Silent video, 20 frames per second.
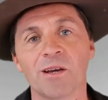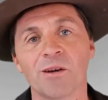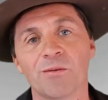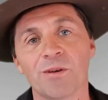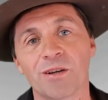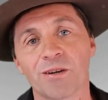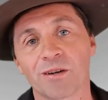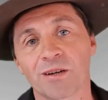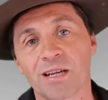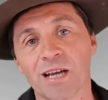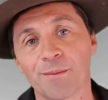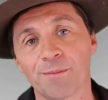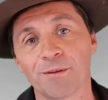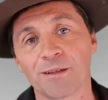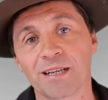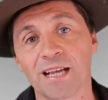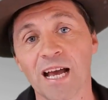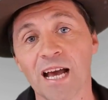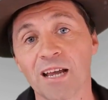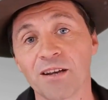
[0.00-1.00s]
We've got a couple
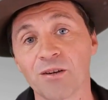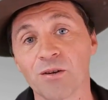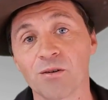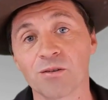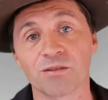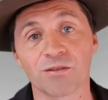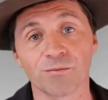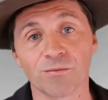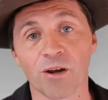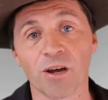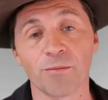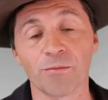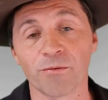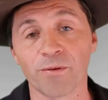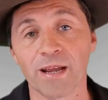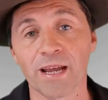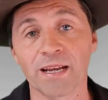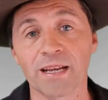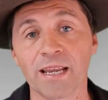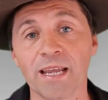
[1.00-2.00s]
of guard dogs that roam
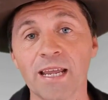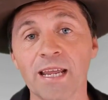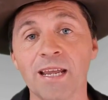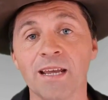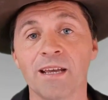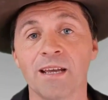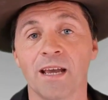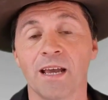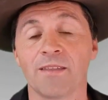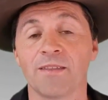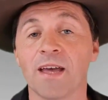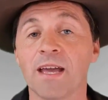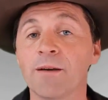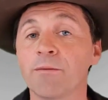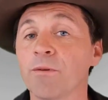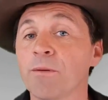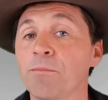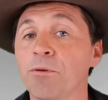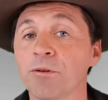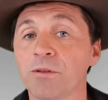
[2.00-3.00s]
around here, and
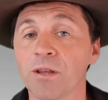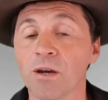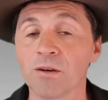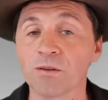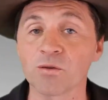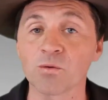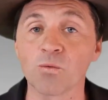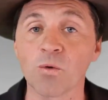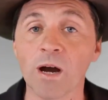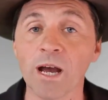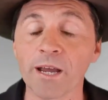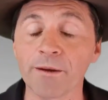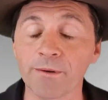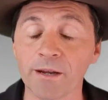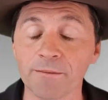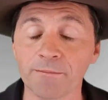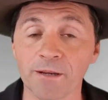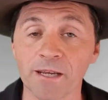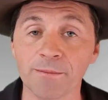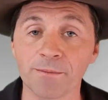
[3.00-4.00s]
we put those away
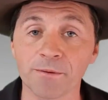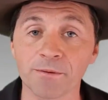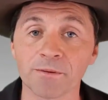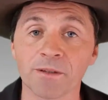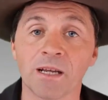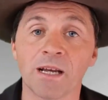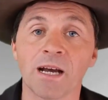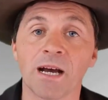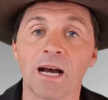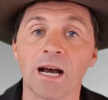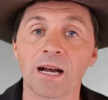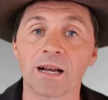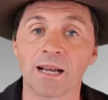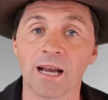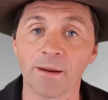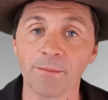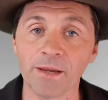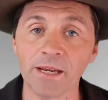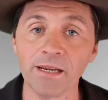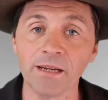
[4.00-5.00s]
when people are
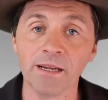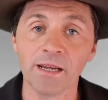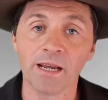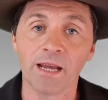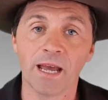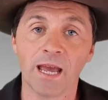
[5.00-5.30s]
coming,